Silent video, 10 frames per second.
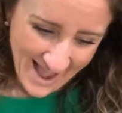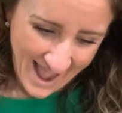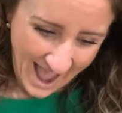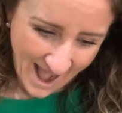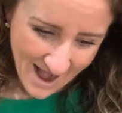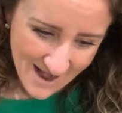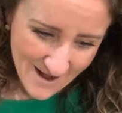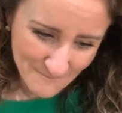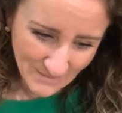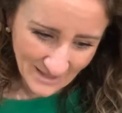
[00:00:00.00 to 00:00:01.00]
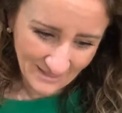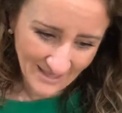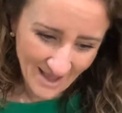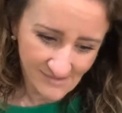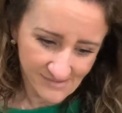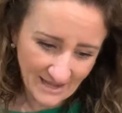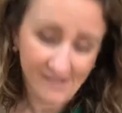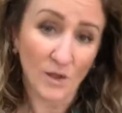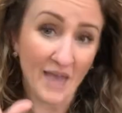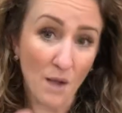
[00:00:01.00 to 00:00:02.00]
Let's see,
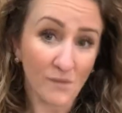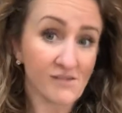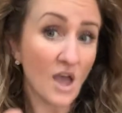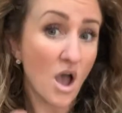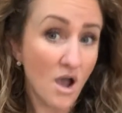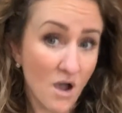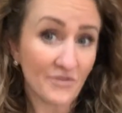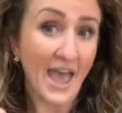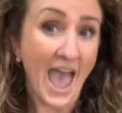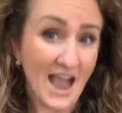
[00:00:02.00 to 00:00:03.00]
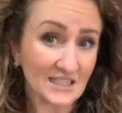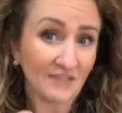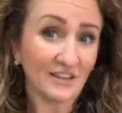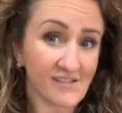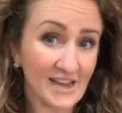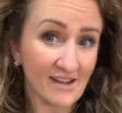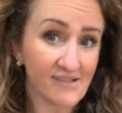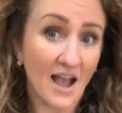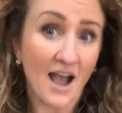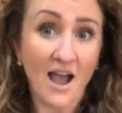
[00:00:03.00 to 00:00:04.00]
so that was the active listening
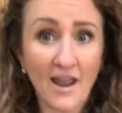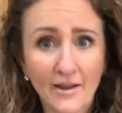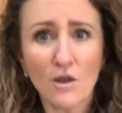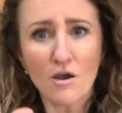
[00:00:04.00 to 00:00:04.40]
sign.